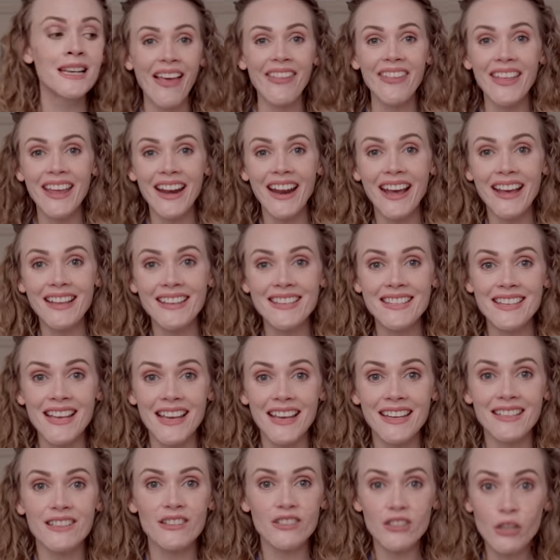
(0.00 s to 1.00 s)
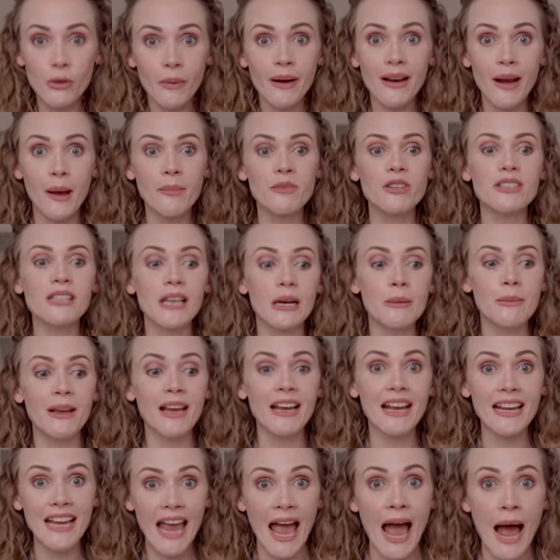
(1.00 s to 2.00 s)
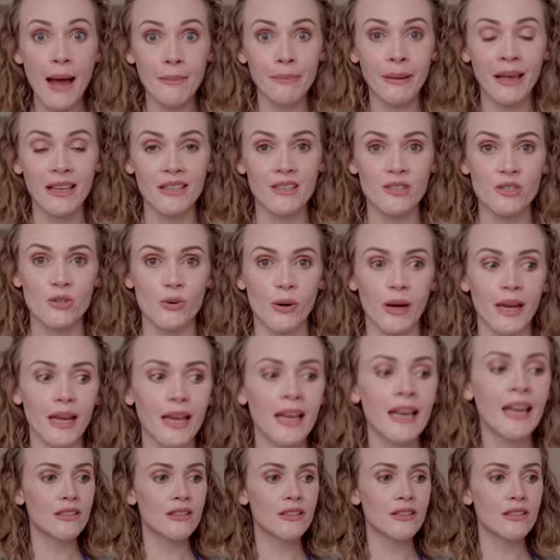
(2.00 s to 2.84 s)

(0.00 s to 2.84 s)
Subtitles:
And then I said, you know what? I'm just gonna make cat pastry.